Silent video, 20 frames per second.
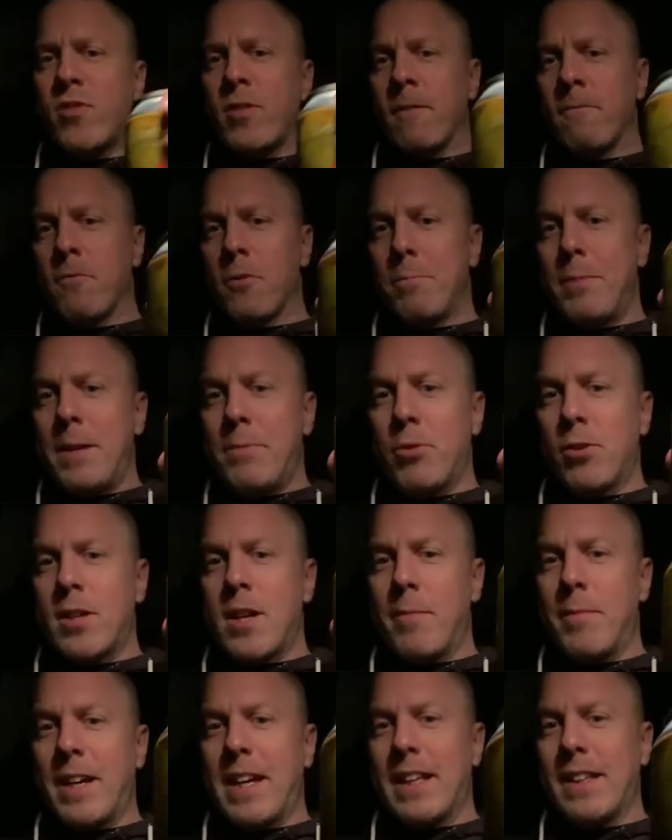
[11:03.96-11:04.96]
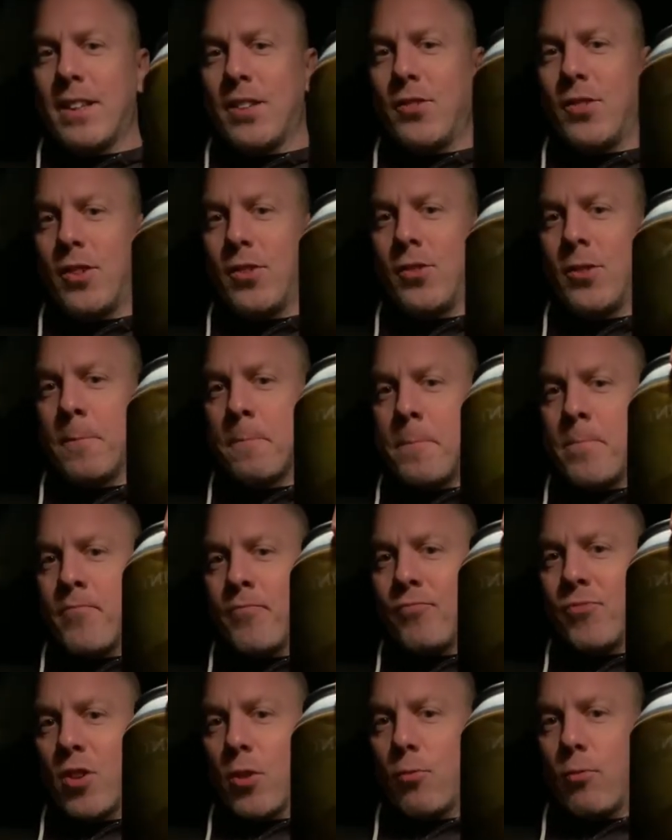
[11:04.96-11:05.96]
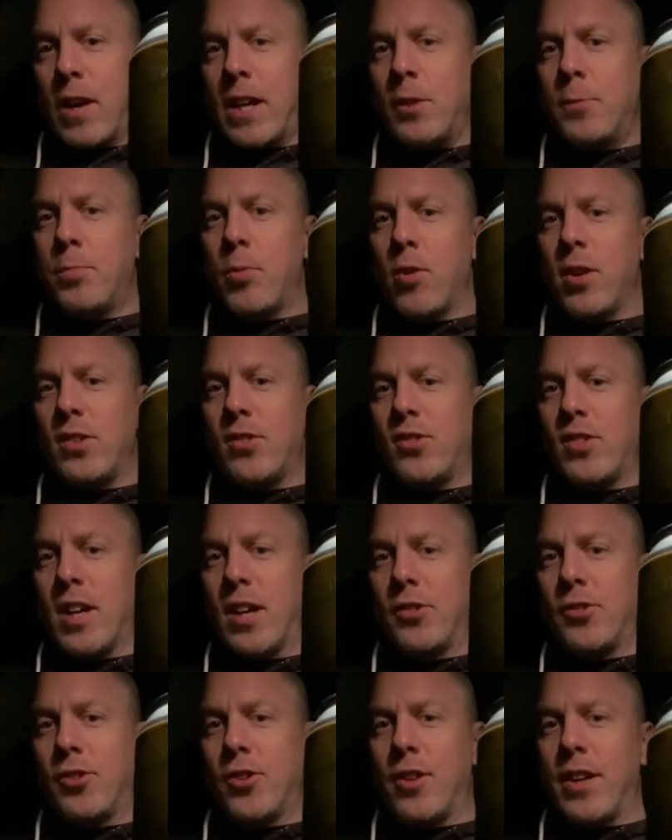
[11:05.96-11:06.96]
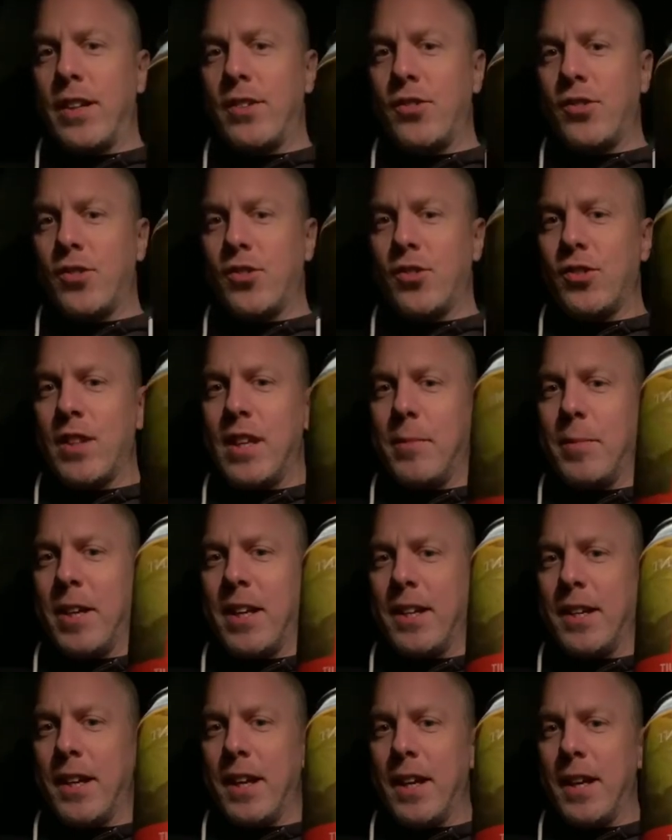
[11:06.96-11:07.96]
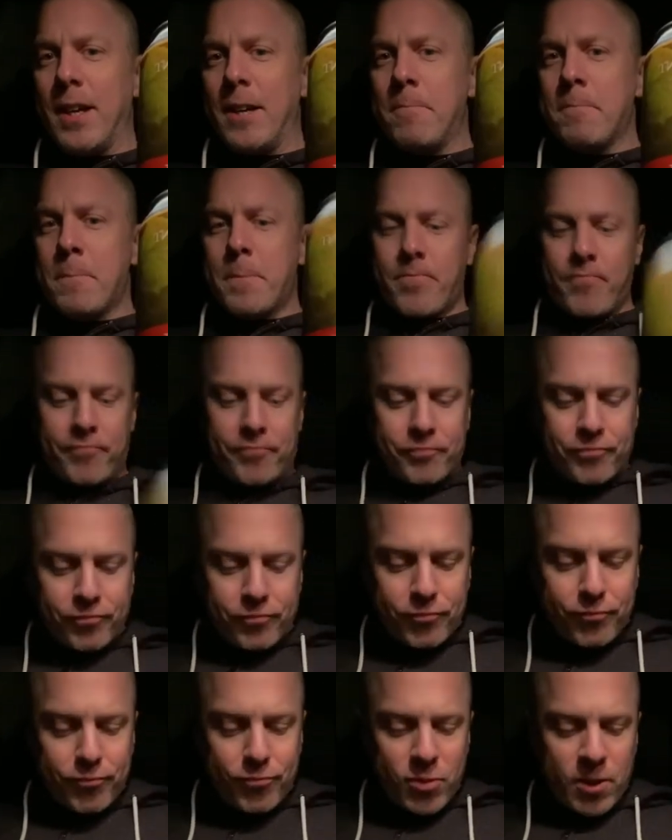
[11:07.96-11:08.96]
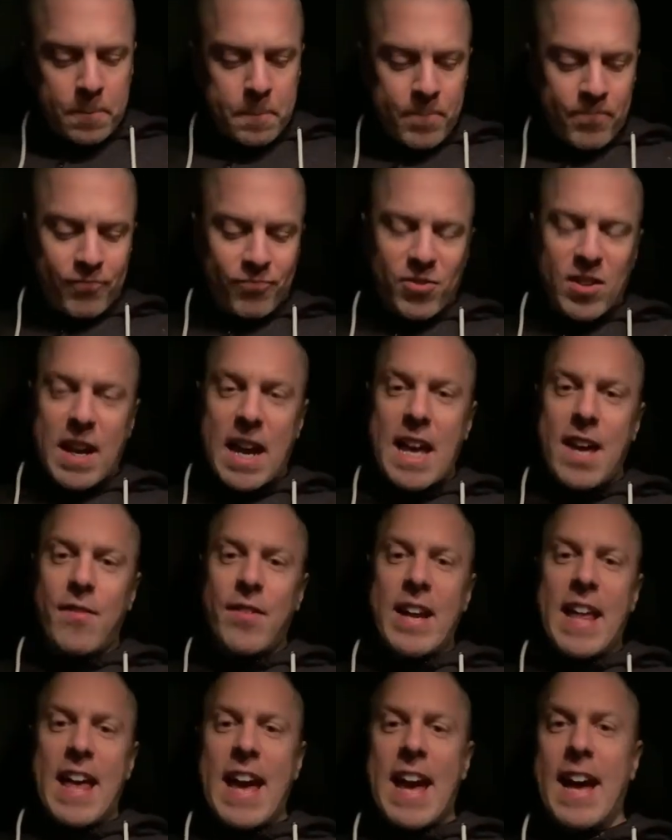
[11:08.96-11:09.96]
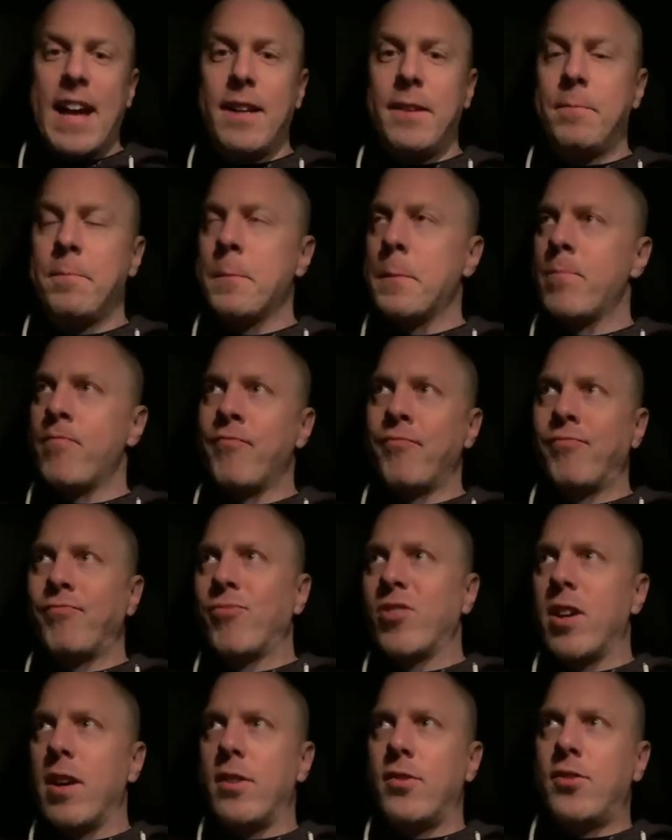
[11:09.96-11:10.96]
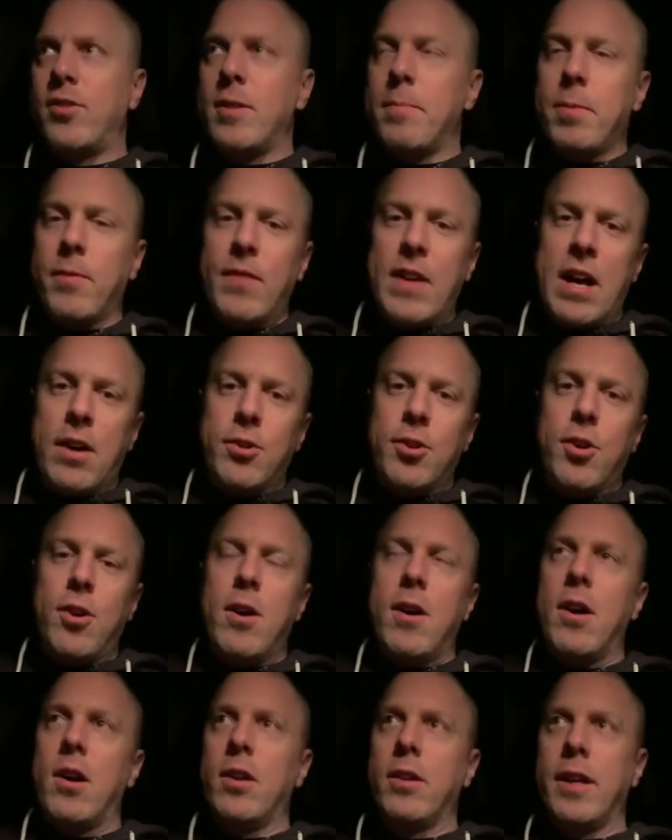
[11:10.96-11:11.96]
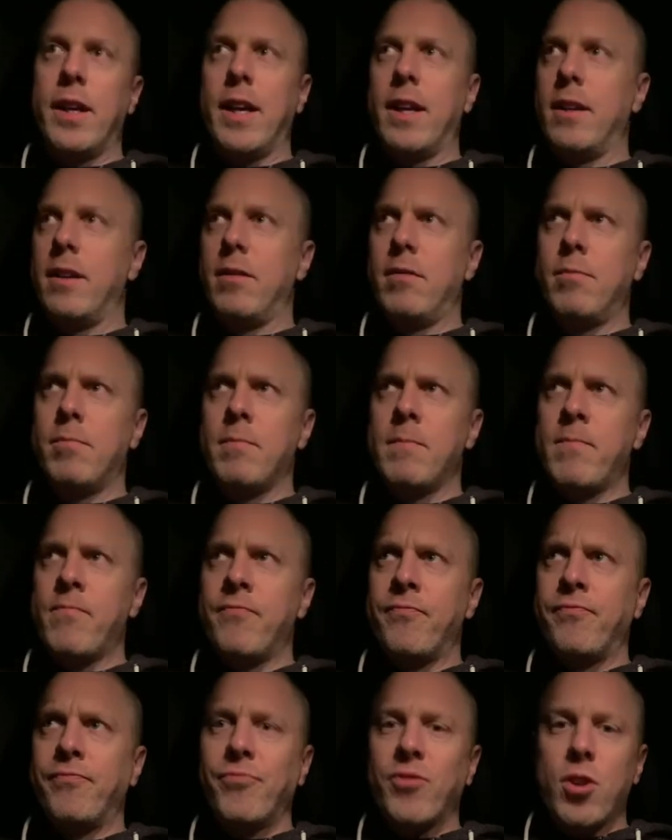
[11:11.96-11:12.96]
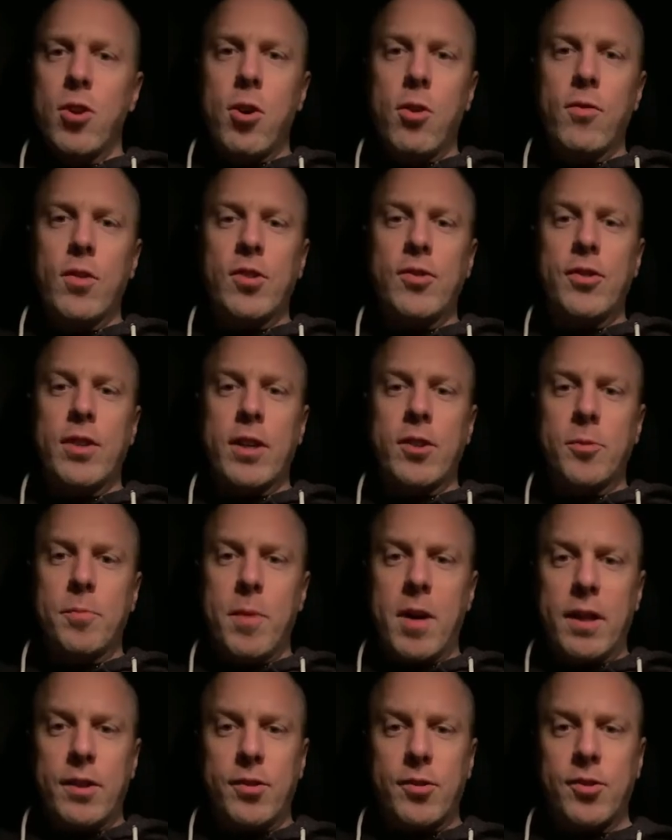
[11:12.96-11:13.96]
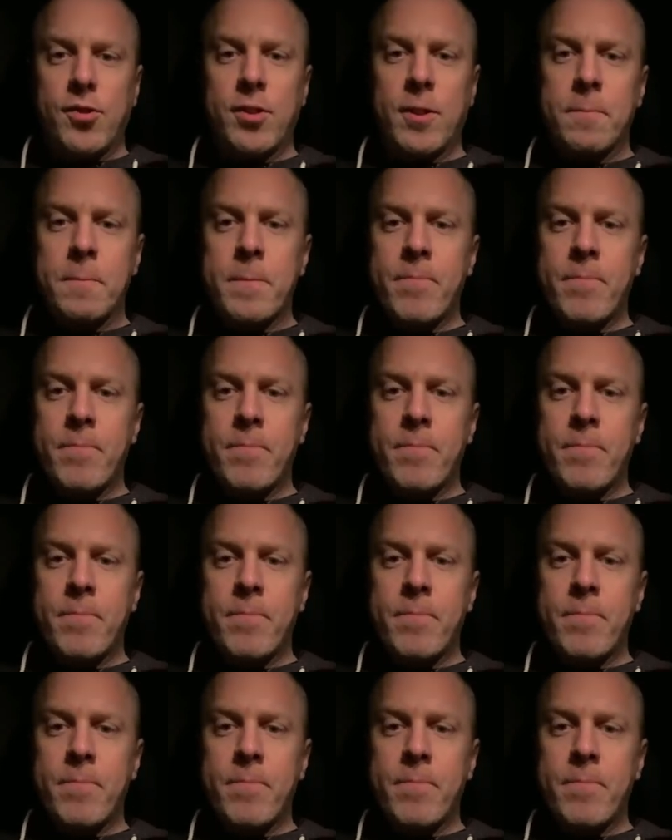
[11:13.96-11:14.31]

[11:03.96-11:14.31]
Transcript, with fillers: For people coming in, this is Race Point Seltzer. It's CBD. I haven't had a sip of alcohol in over six months.